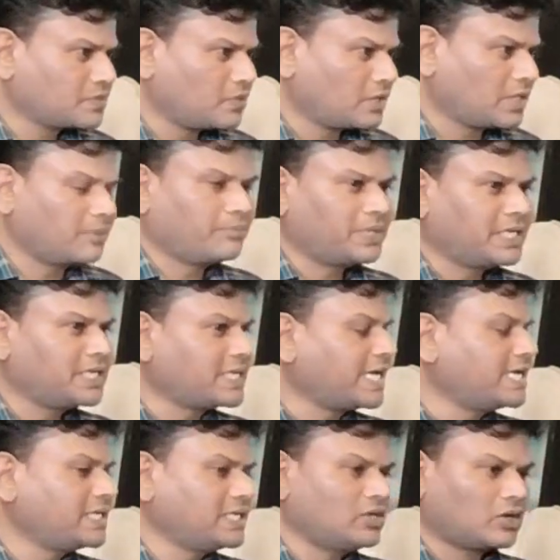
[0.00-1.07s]
Okay, be it
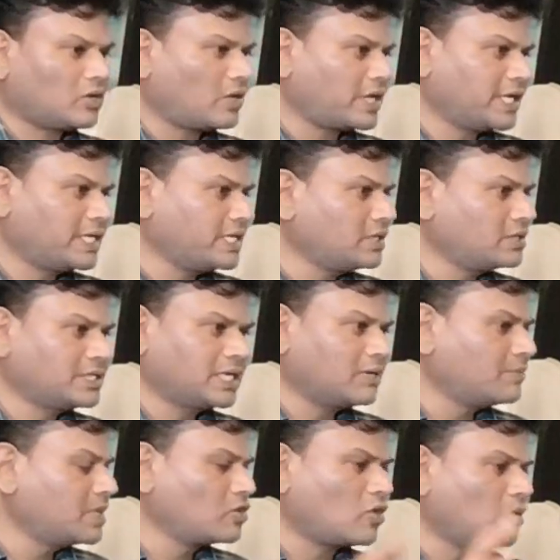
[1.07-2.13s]
IT or non-IT, there
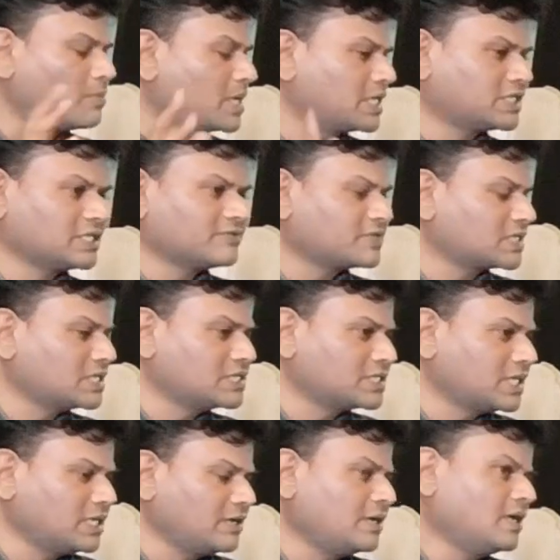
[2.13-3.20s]
will be a combination of skill
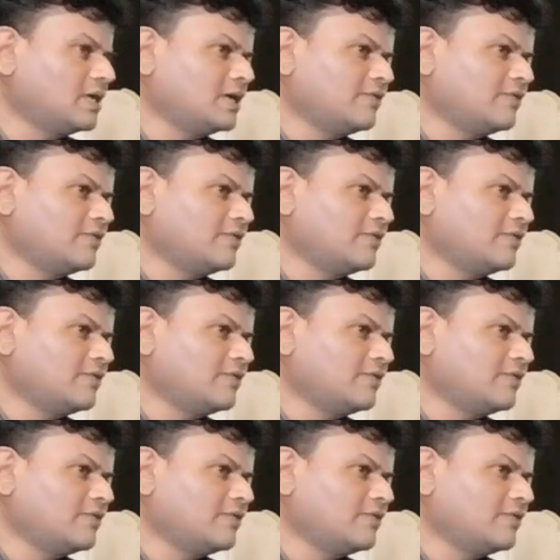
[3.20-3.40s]
set